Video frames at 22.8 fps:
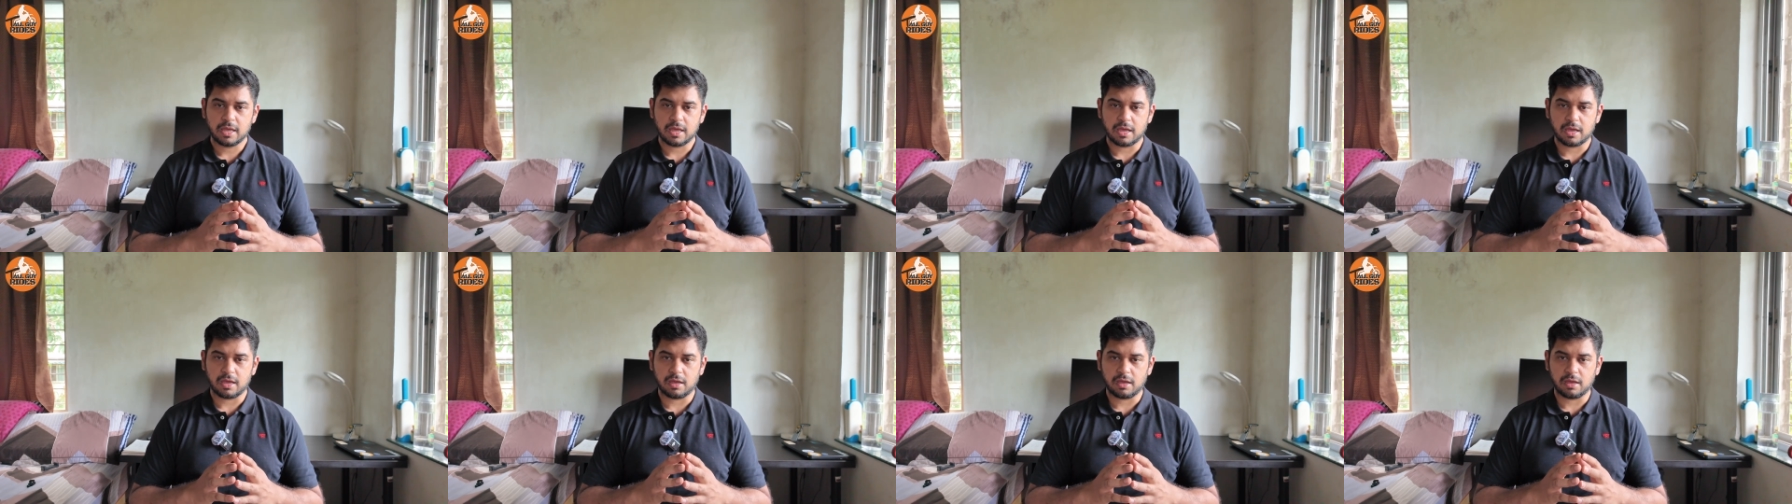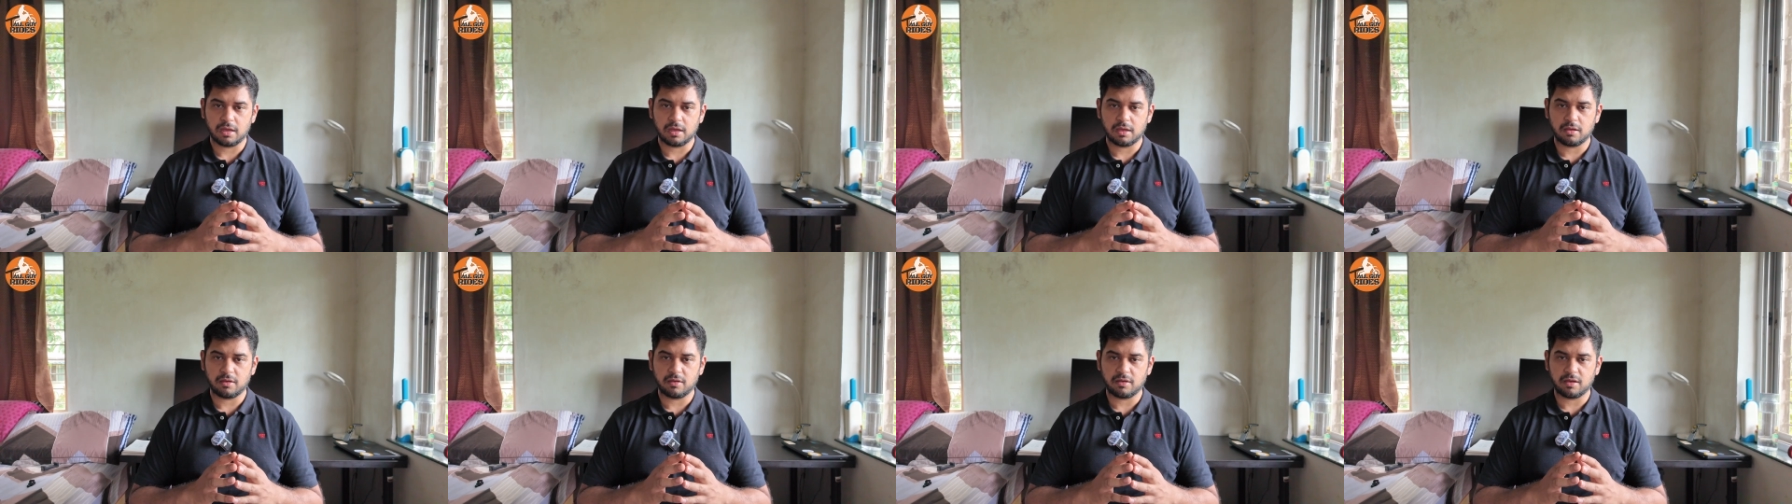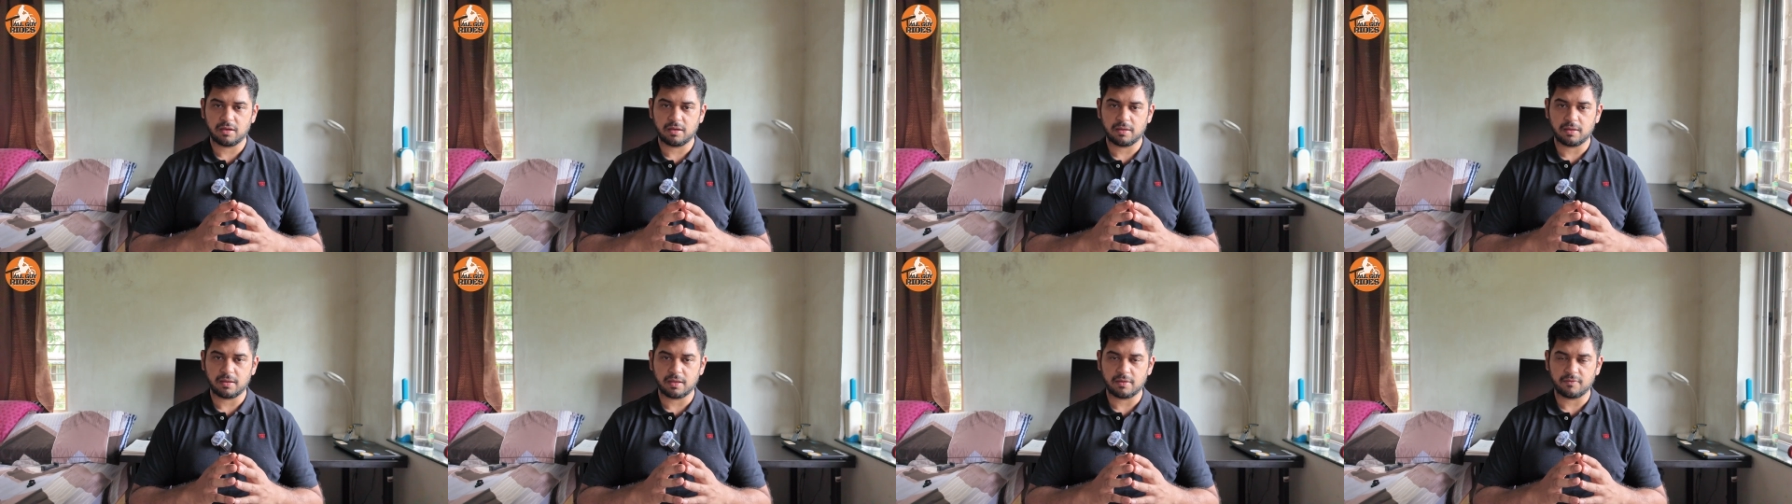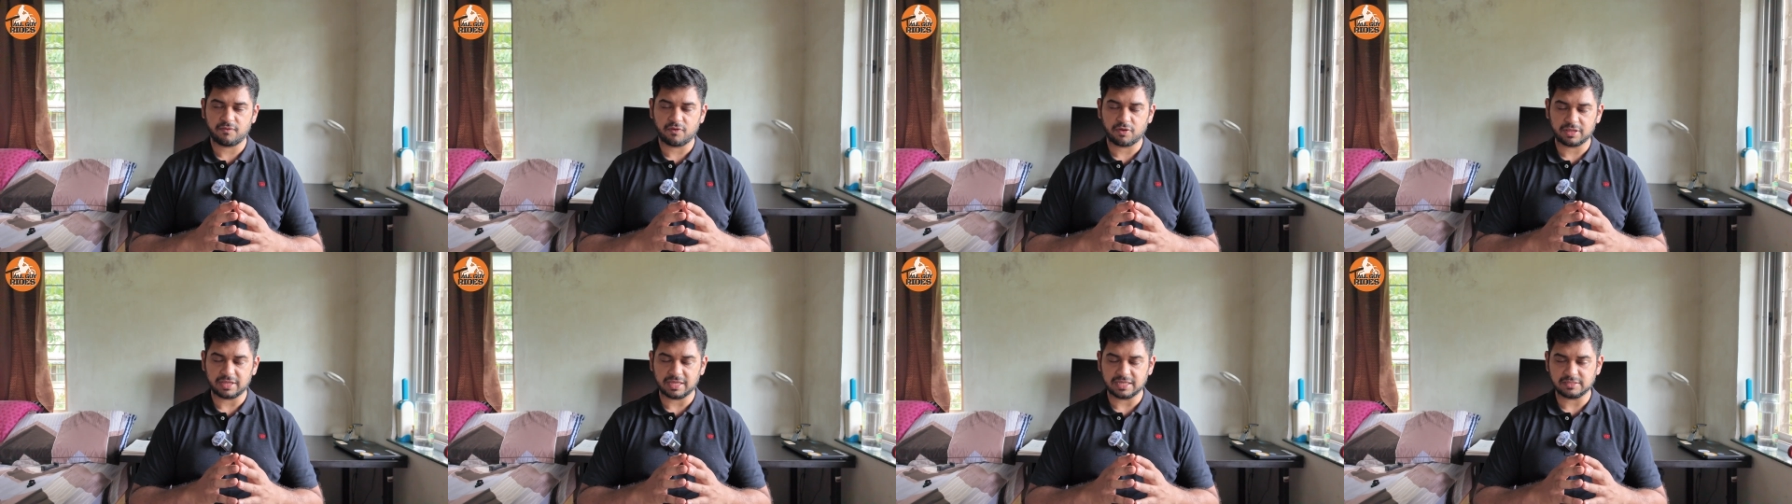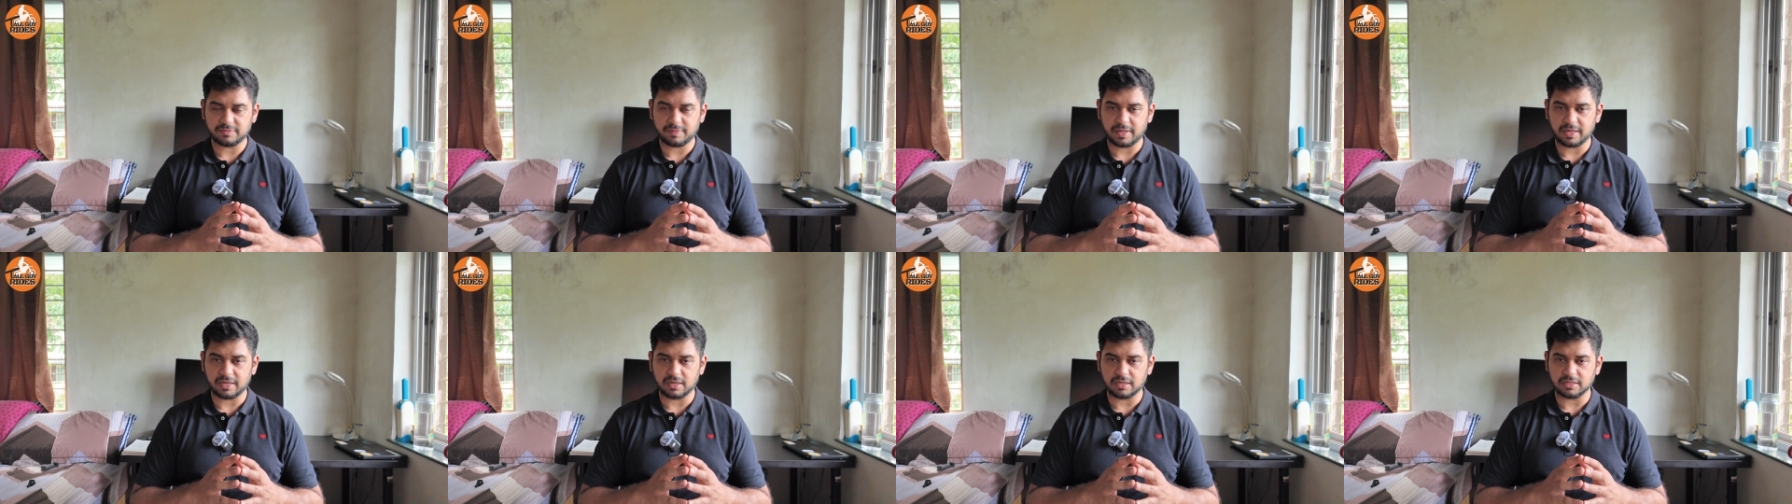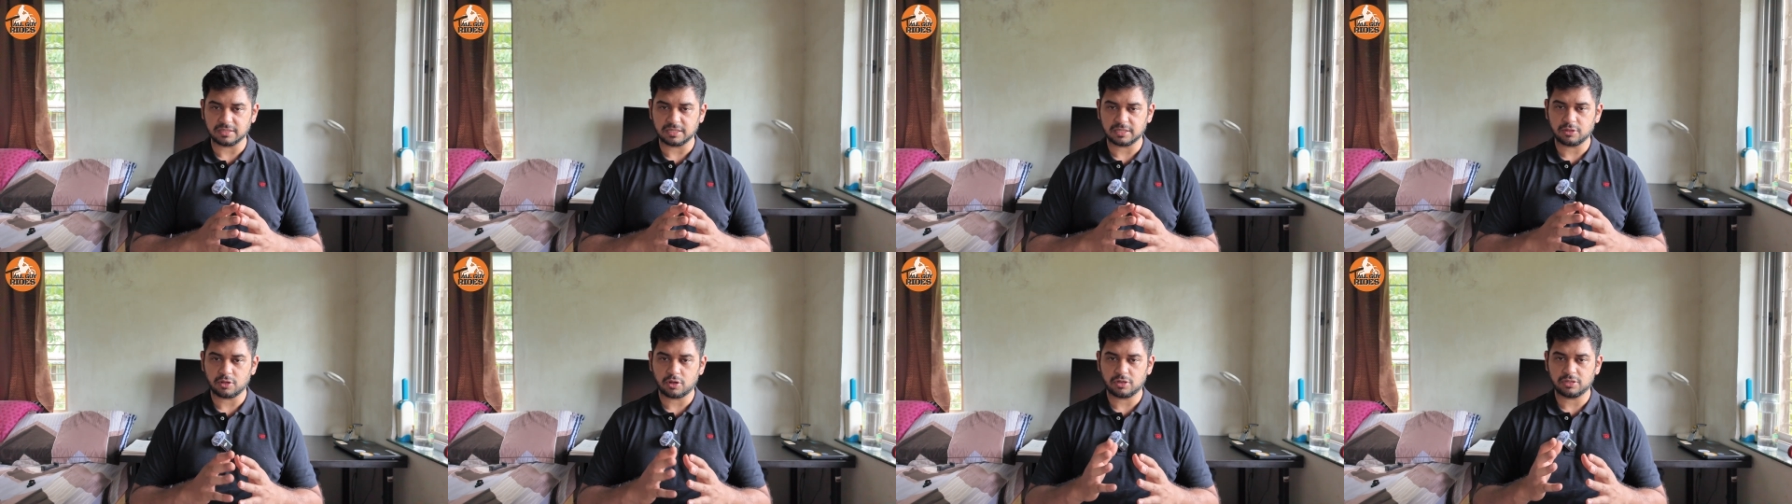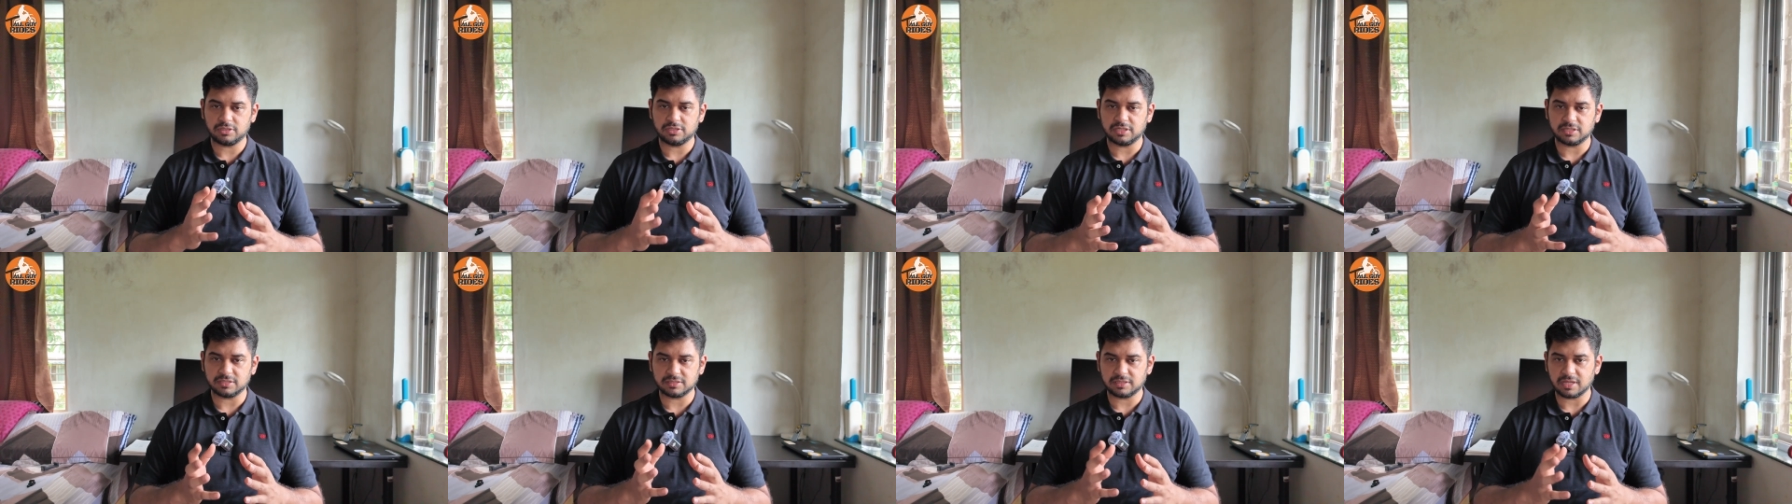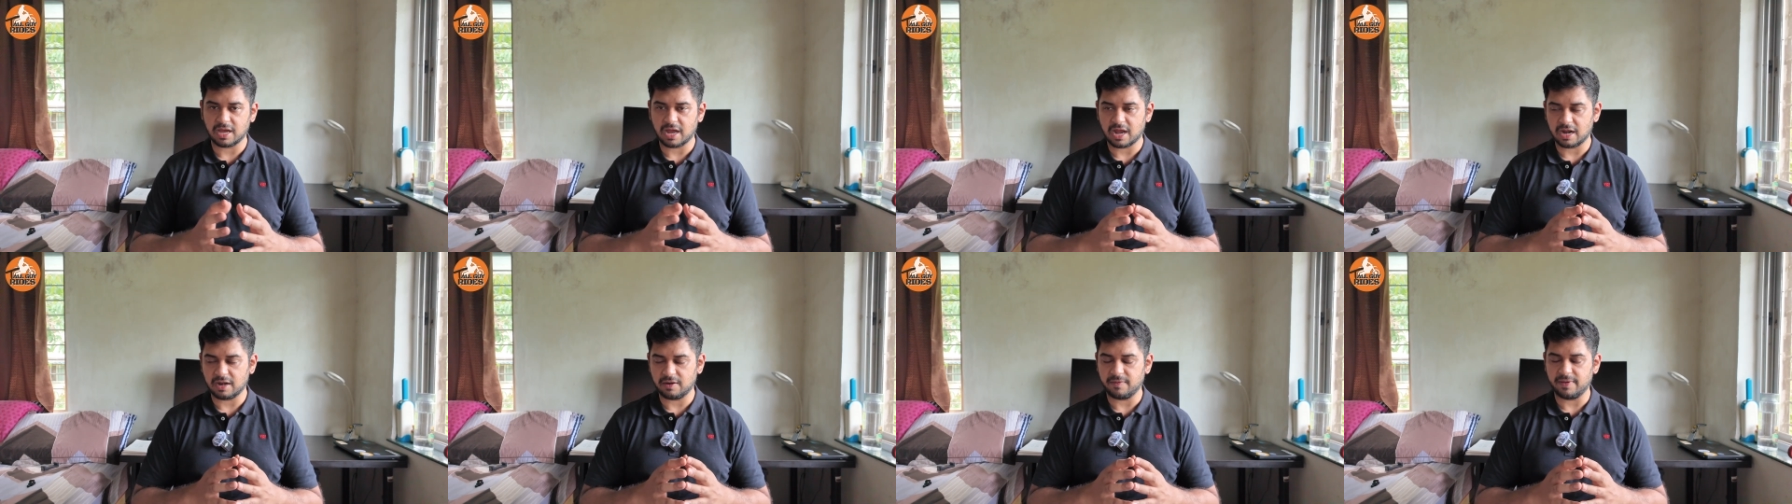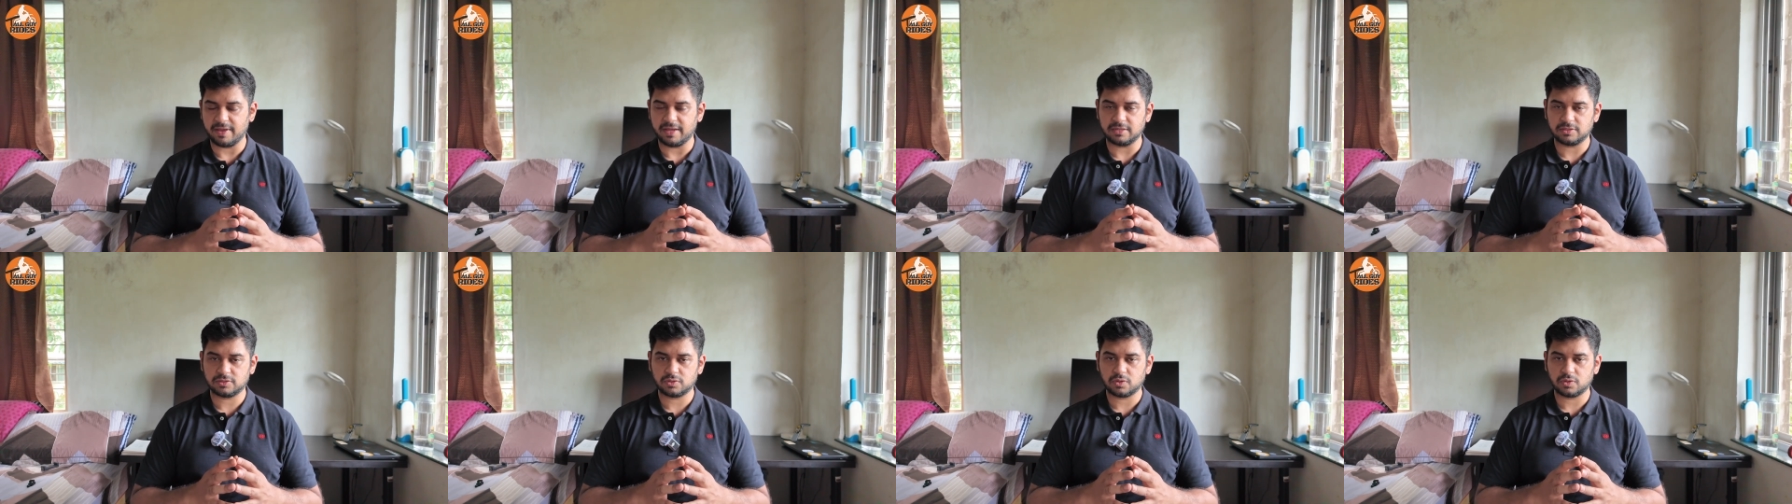for their speakers and not just the hardware.